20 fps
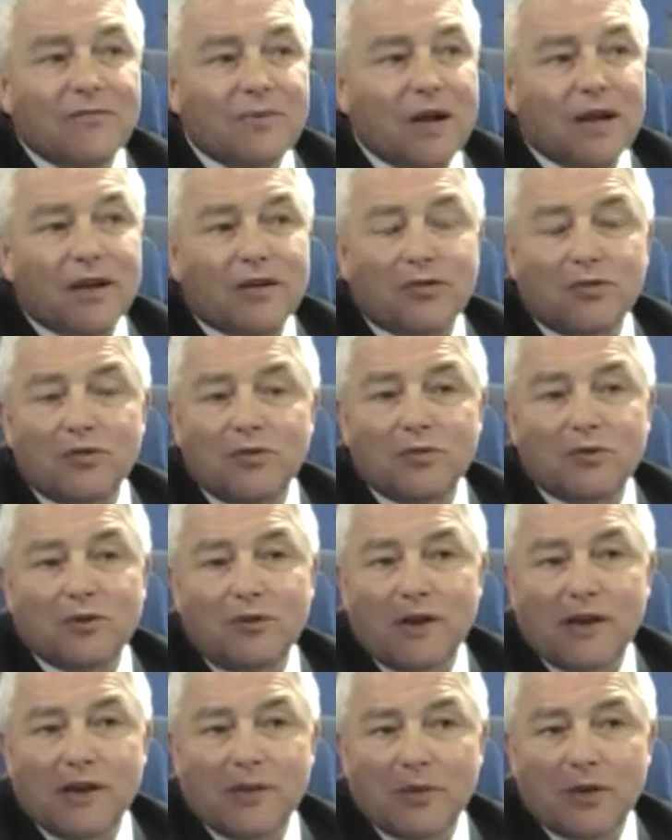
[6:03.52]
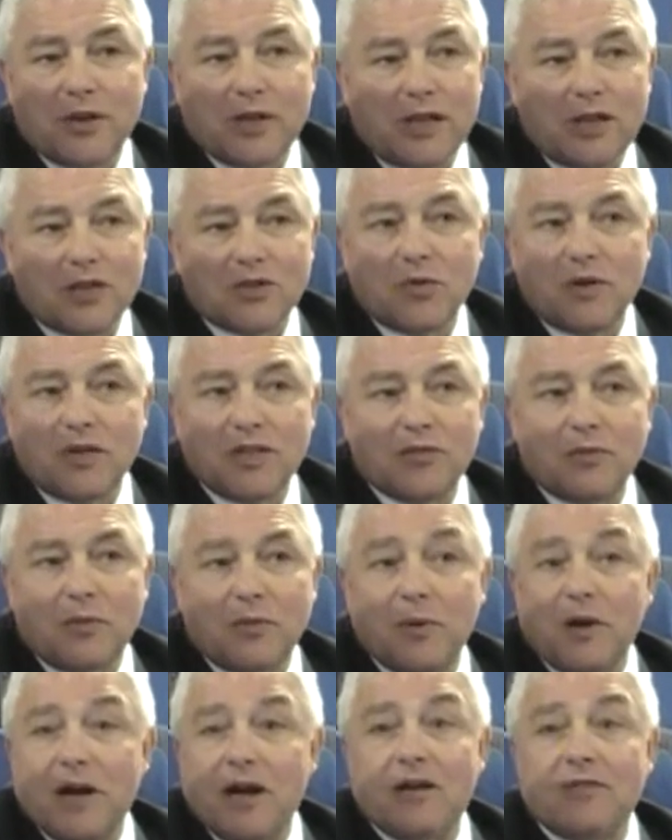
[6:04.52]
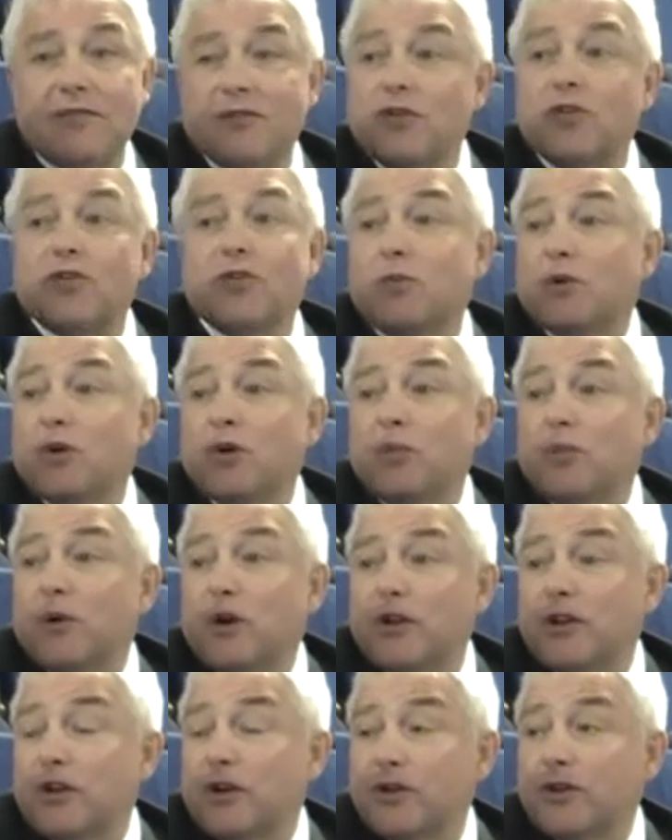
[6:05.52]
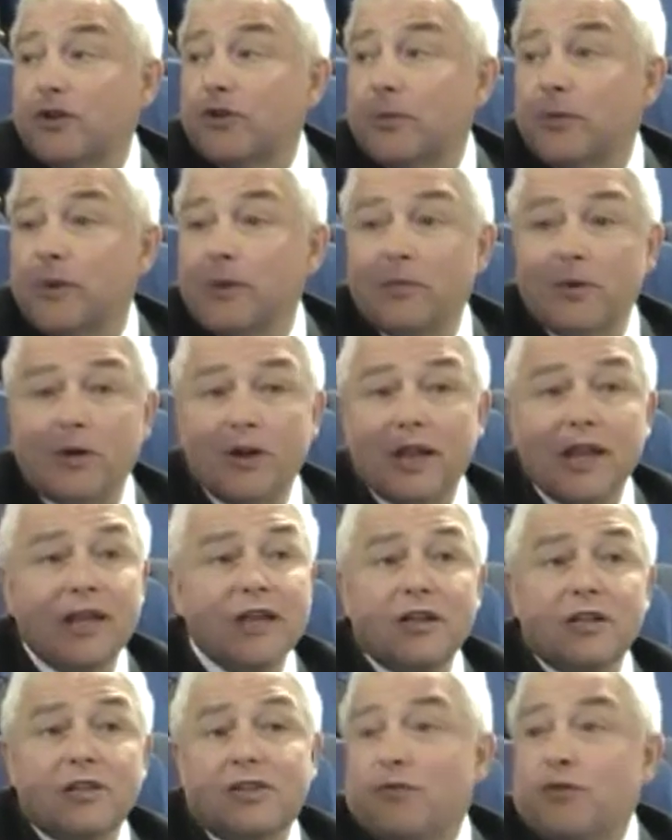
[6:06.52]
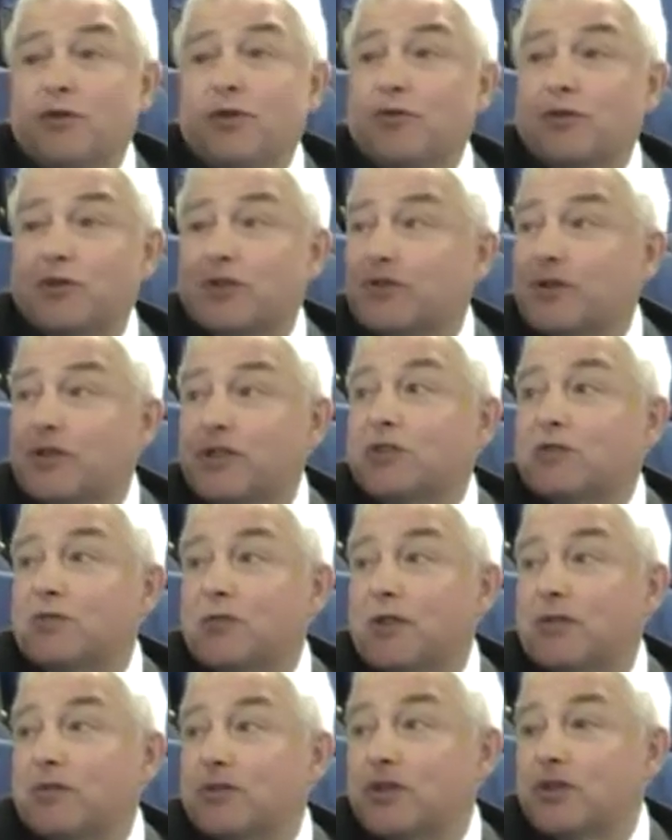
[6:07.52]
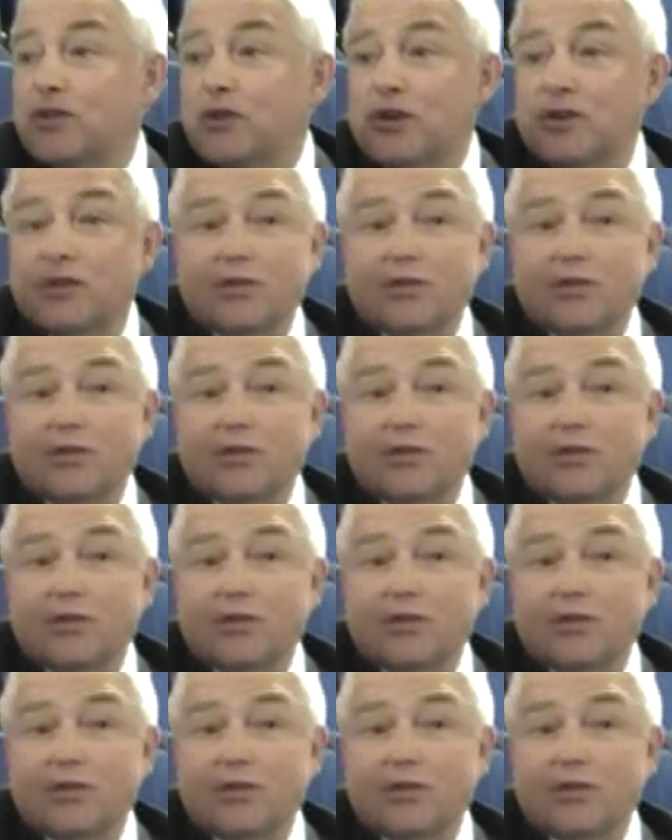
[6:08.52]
my groups or anybody else wanted to be part of another world body or European body, there are no restrictions for them to join.